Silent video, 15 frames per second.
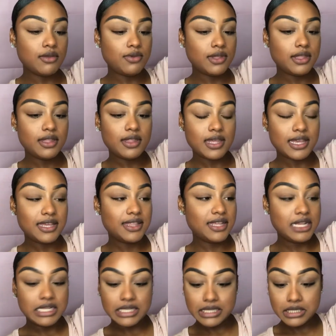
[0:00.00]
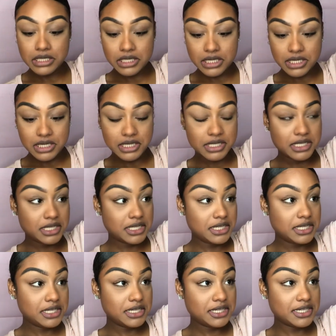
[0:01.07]
I really like these a
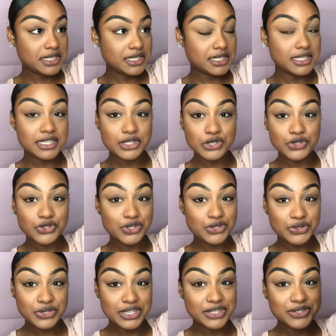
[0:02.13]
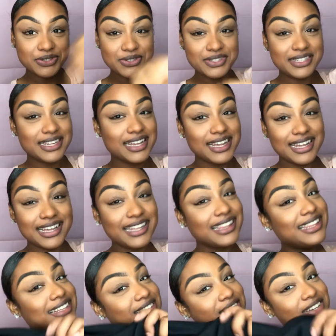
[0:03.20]
lot. They're so cute.
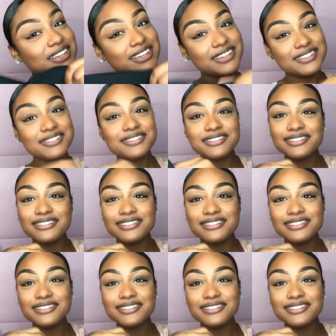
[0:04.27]
these are cute.